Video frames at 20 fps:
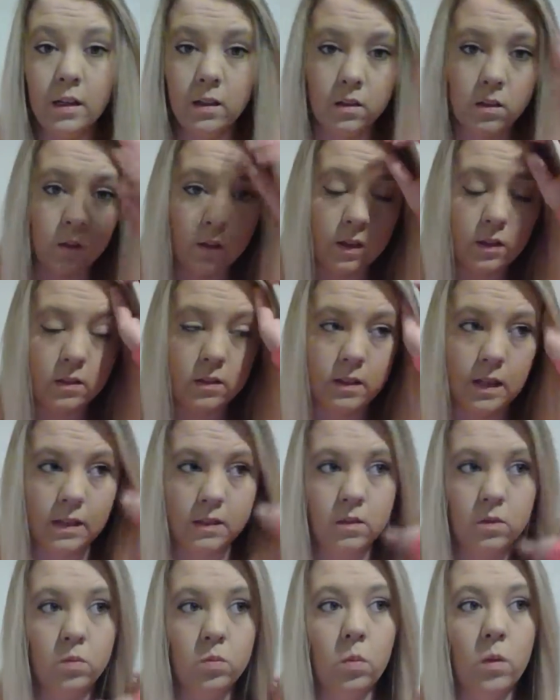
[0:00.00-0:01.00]
And so
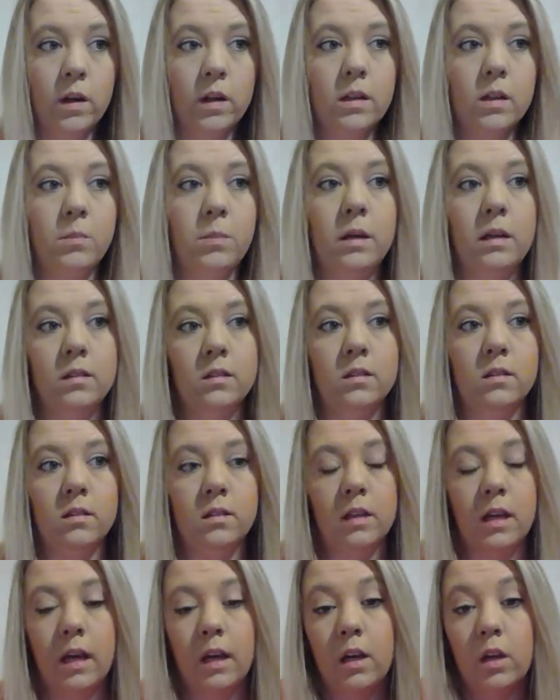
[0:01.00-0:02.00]
that's one of the pieces
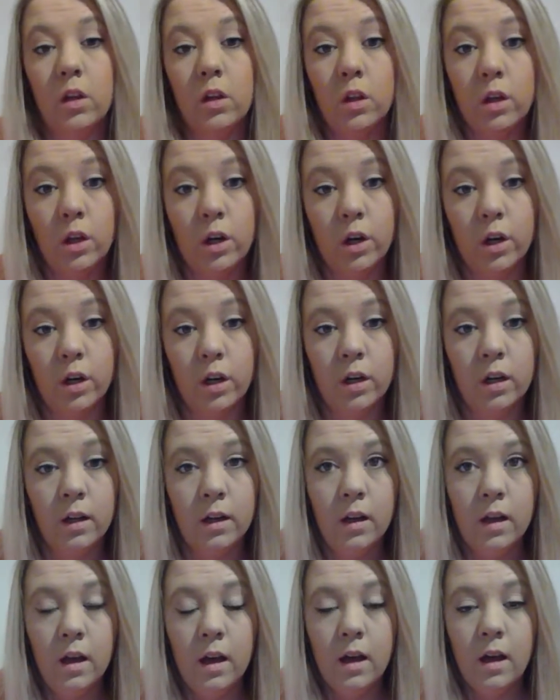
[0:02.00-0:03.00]
that I could
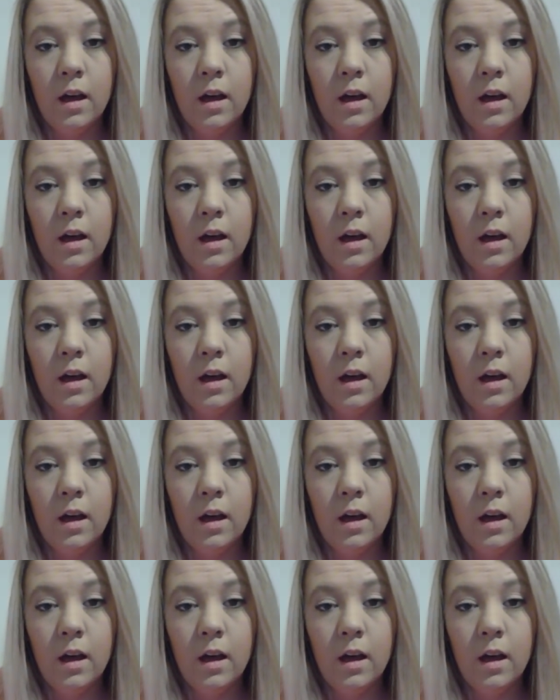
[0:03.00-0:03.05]
learn